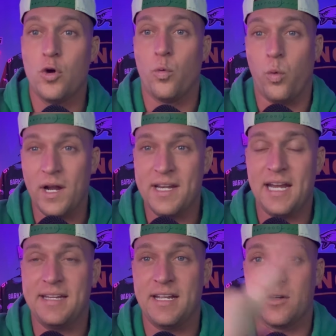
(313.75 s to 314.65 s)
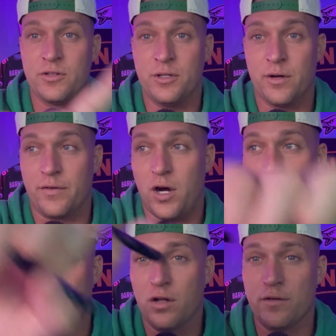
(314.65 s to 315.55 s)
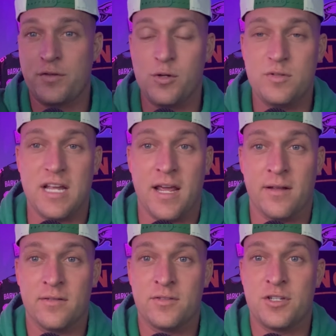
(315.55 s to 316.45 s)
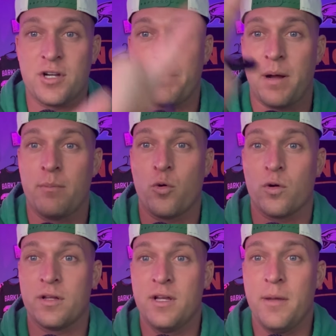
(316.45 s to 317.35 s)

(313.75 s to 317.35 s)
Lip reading: One-day deal. You have all of Tuesday to jump on board.